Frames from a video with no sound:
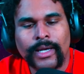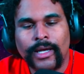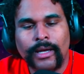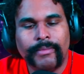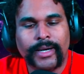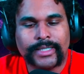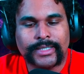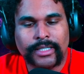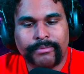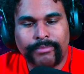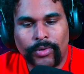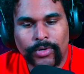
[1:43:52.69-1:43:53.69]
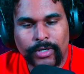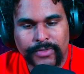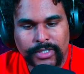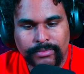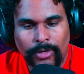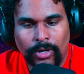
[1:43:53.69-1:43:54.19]
Max had the bulk of a
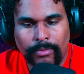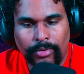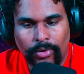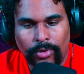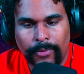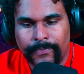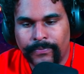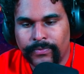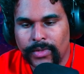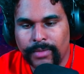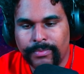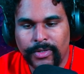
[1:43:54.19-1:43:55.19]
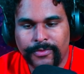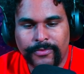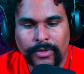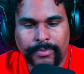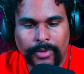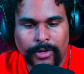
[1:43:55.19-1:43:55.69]
small bull. He played
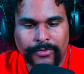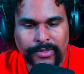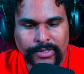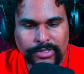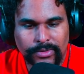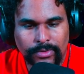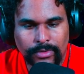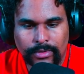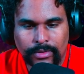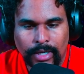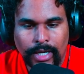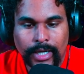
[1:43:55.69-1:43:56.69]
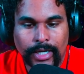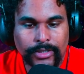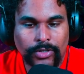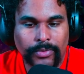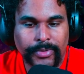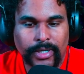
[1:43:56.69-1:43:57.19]
football for their school, and
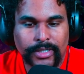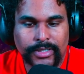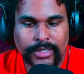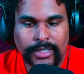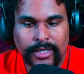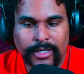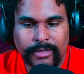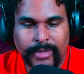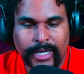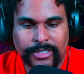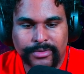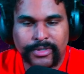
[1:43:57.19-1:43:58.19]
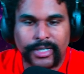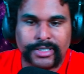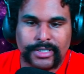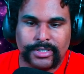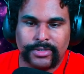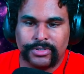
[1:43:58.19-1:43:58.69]
Colby honestly didn't think Max realized
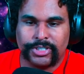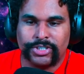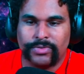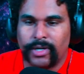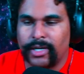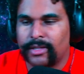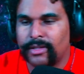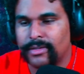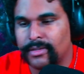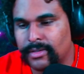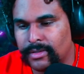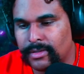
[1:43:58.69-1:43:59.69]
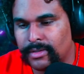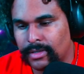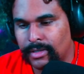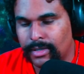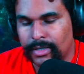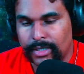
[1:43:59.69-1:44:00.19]
his own strength.
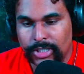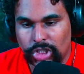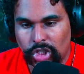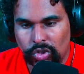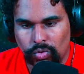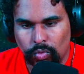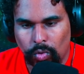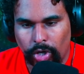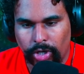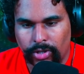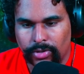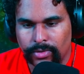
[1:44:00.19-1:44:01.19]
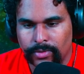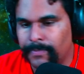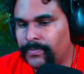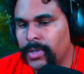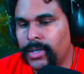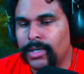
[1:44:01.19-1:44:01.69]
Strength.
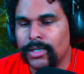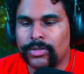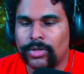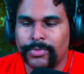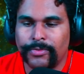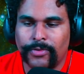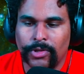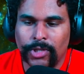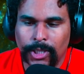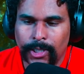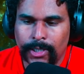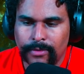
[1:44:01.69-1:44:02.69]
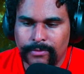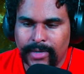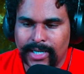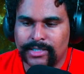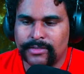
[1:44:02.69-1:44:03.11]
Colby followed the line of Max's